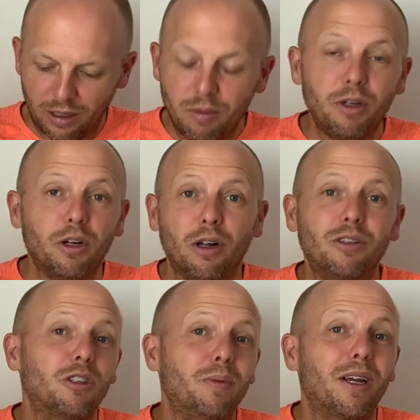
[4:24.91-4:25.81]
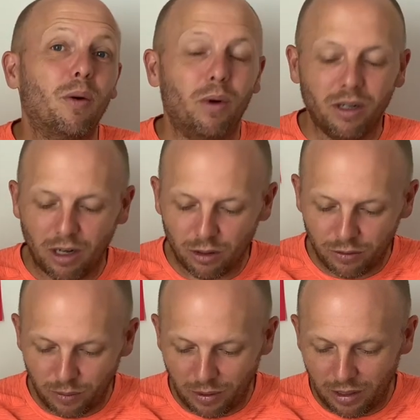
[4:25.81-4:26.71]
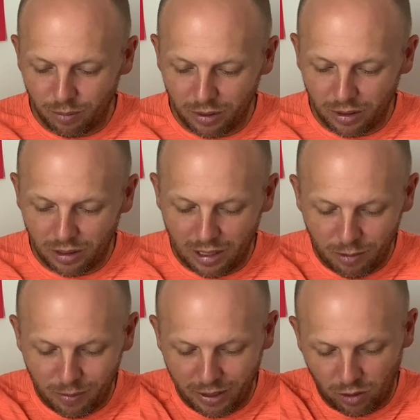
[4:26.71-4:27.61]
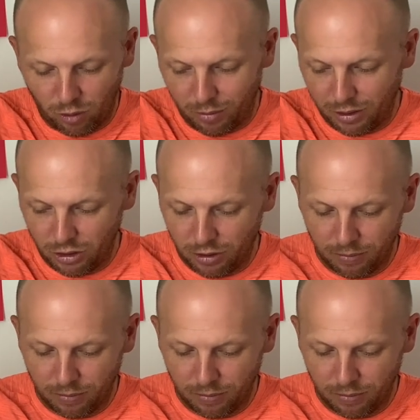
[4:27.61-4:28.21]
I mean, you could also just make it one color if you want, but I'm going to make it a whole bunch.